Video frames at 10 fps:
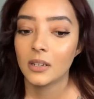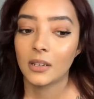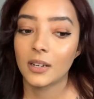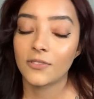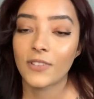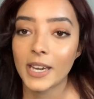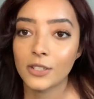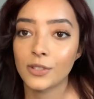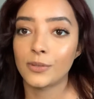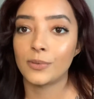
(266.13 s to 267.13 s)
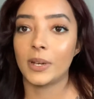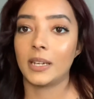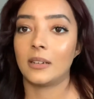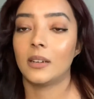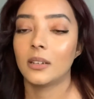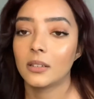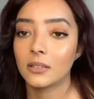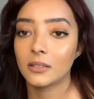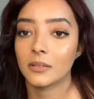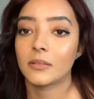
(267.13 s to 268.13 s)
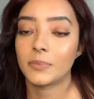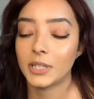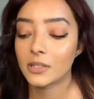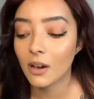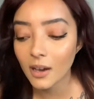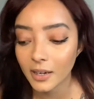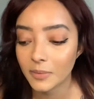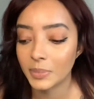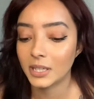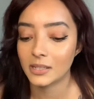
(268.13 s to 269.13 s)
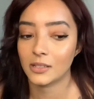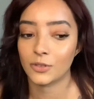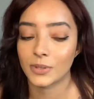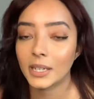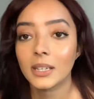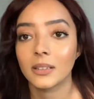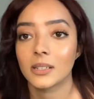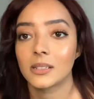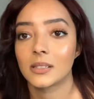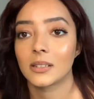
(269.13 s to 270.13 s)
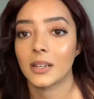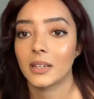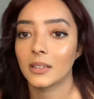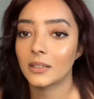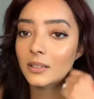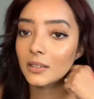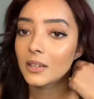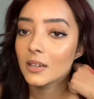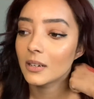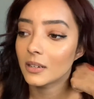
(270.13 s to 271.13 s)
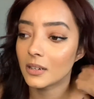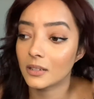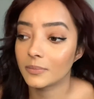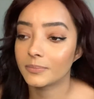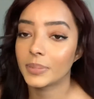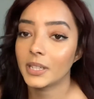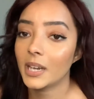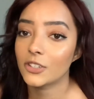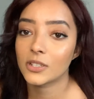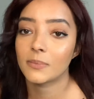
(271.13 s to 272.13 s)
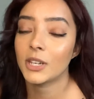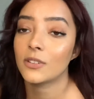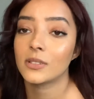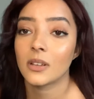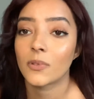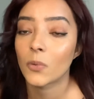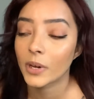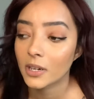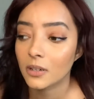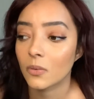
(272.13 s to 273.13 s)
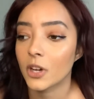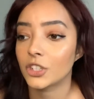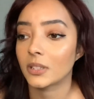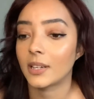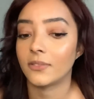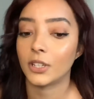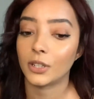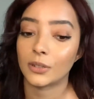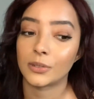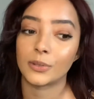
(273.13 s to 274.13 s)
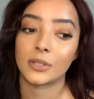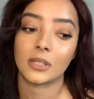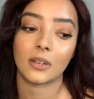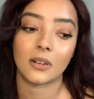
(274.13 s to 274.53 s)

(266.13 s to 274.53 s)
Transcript: confine to and be taught, because it's ridiculous. Like, but yeah, just make yourself aware, watch a lot of videos,